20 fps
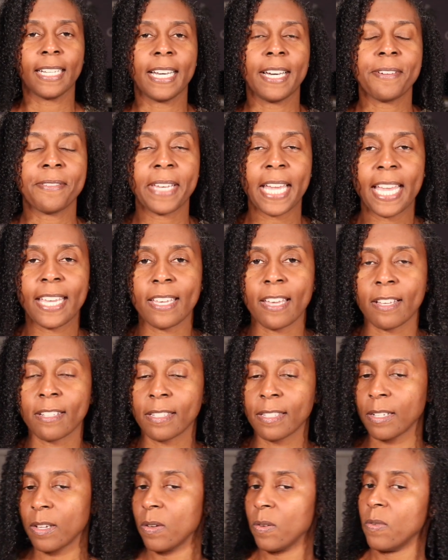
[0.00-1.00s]
Okay, y'all,
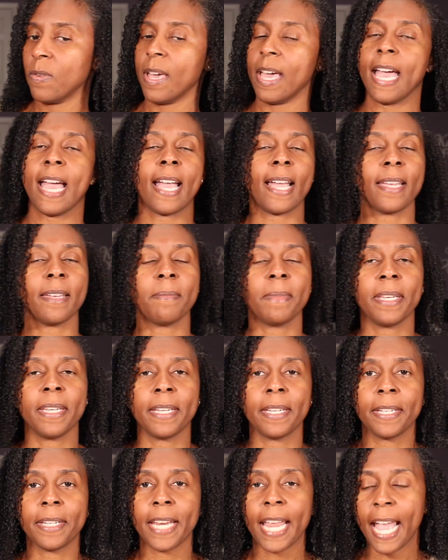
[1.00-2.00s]
so I'm
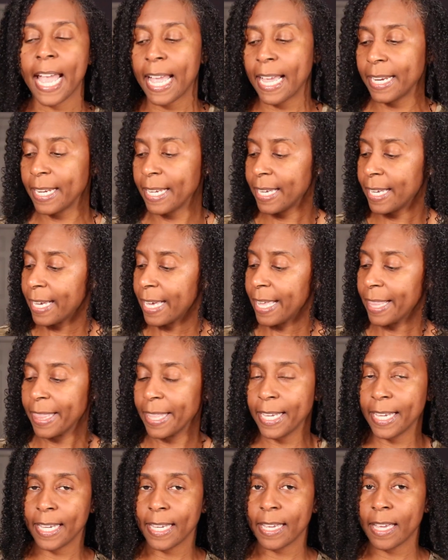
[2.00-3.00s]
done adding
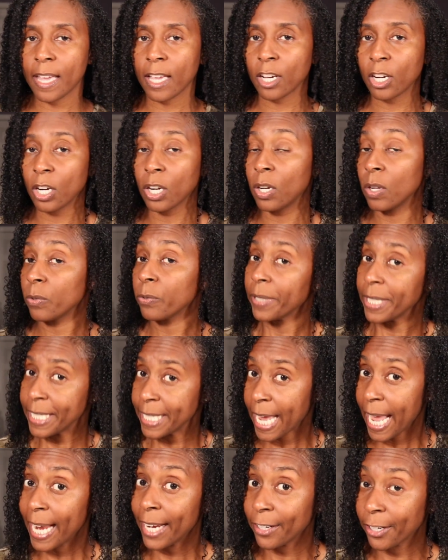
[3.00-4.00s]
the curl
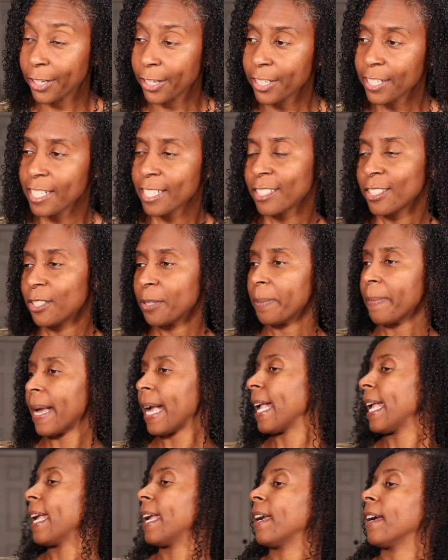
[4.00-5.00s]
retainer to my
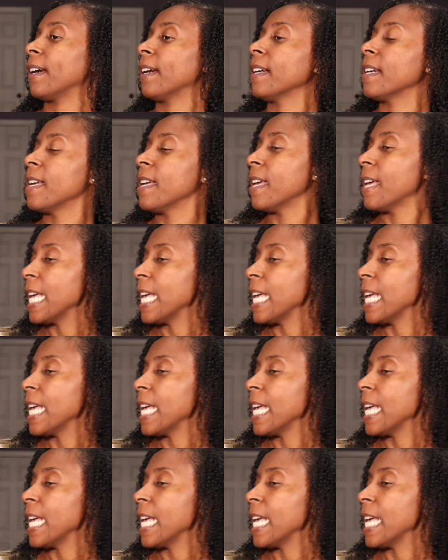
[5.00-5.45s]
hair.